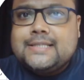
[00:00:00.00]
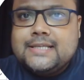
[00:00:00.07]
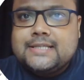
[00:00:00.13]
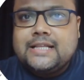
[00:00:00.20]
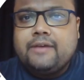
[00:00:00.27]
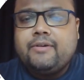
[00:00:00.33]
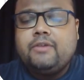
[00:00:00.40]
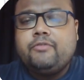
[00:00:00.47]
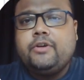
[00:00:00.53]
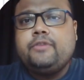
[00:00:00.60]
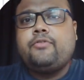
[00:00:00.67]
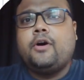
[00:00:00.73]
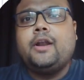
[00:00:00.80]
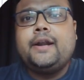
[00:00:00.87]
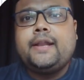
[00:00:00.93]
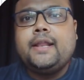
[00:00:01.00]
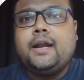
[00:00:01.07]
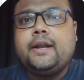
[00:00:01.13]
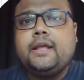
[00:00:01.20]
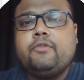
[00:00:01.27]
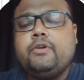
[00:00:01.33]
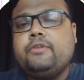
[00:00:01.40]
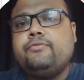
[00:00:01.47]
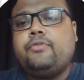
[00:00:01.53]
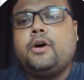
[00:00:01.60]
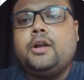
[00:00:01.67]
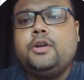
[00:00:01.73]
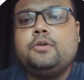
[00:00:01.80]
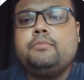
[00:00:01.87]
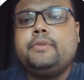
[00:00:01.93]
this level with volatility, with
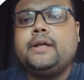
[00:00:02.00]
volume,